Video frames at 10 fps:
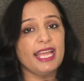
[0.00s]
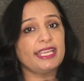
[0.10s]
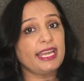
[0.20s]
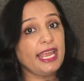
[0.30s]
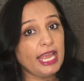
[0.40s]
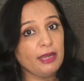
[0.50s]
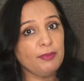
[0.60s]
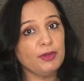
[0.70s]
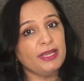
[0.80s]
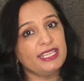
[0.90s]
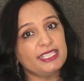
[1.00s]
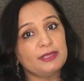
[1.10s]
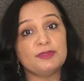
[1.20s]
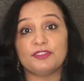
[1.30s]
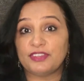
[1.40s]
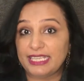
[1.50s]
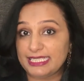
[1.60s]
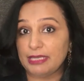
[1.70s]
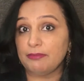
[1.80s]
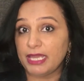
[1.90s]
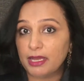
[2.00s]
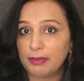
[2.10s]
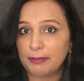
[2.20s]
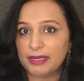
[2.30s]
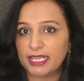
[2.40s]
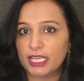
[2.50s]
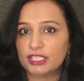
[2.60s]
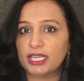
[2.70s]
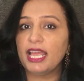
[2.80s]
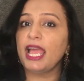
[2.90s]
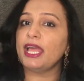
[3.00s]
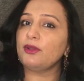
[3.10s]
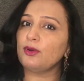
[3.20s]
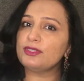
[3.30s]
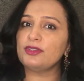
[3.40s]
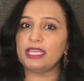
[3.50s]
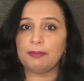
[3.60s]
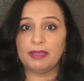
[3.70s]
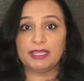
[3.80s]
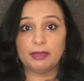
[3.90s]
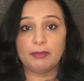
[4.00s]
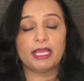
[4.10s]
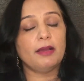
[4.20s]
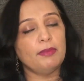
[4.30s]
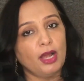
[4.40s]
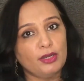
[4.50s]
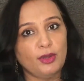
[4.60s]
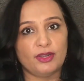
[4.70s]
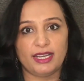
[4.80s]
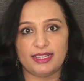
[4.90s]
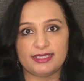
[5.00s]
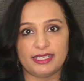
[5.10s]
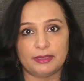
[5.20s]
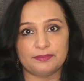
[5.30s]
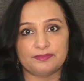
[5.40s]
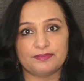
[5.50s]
can help you in terms of easy makeup application and also keeping the makeup long lasting.